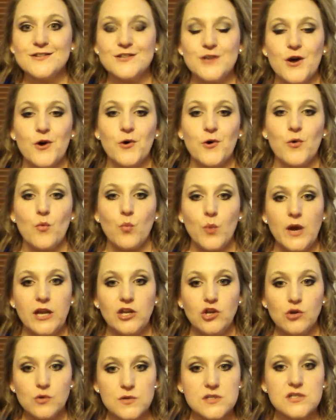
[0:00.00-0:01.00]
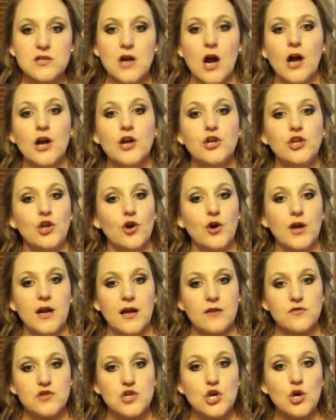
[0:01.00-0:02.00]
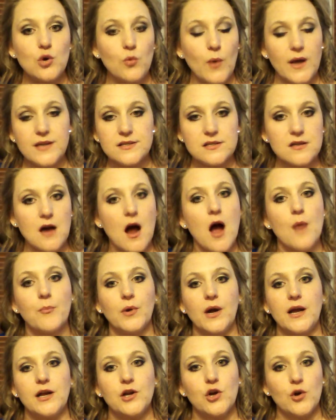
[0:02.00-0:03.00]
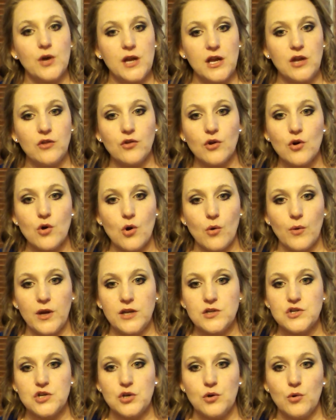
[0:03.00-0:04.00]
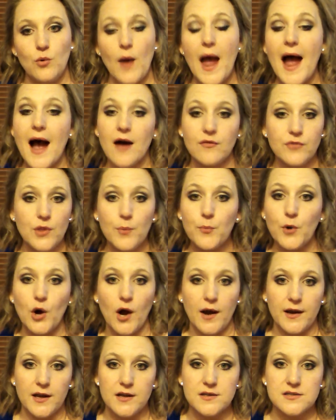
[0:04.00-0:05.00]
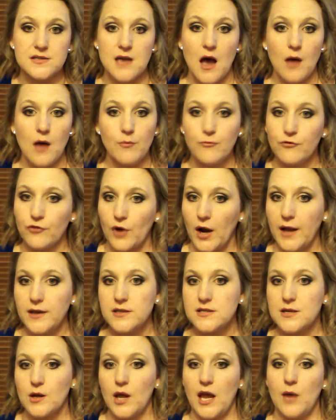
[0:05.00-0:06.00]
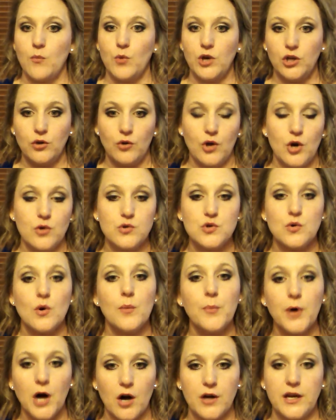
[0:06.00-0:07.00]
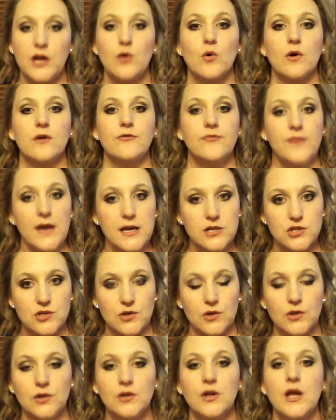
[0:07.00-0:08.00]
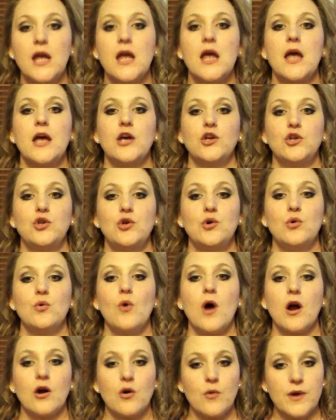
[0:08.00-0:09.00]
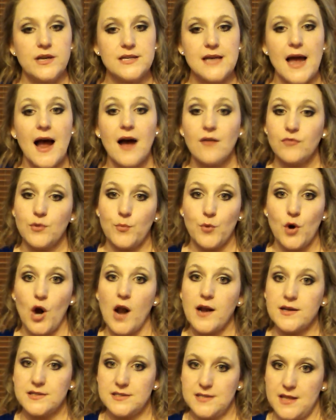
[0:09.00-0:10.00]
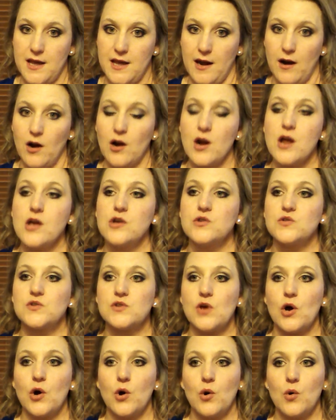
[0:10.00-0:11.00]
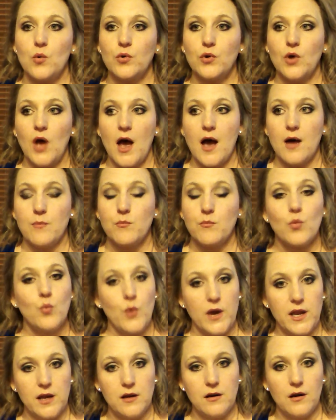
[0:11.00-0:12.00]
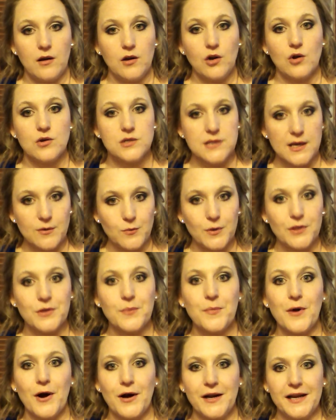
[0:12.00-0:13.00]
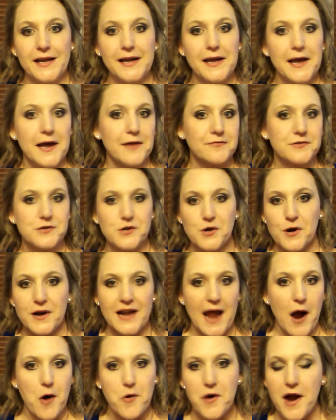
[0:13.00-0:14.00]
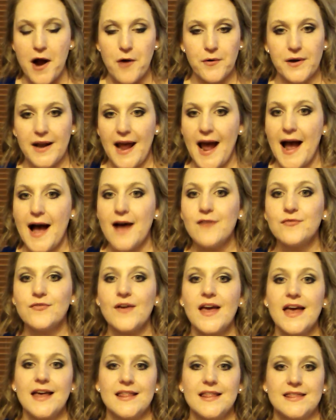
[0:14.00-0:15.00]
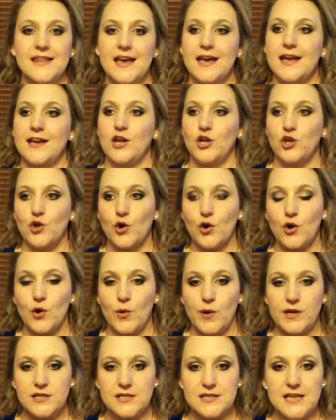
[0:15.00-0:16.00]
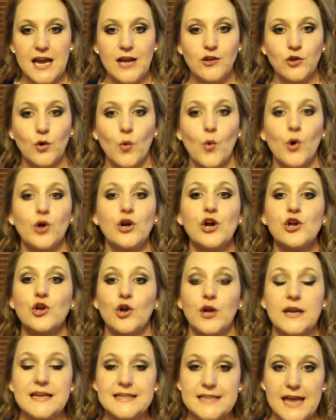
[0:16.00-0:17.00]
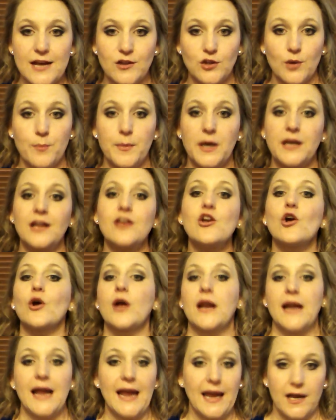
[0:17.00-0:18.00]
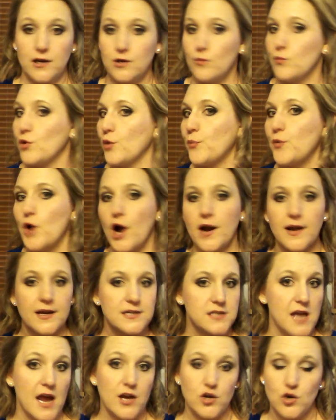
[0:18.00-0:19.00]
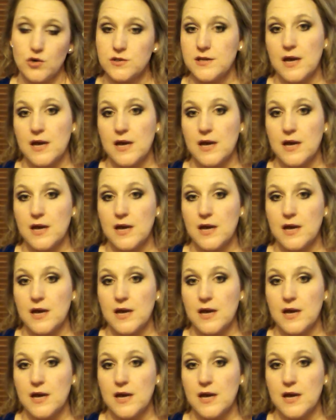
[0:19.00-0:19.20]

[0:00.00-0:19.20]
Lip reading: So when you start, you're going to have two ways to operate. You're either going to have the products up front, and when you go do a party or a facial, you are going to have the products there. So when you're done with the party after an hour, hour and a half, then you're going to take their order, you're going to take their money, you're going to hand them their product, and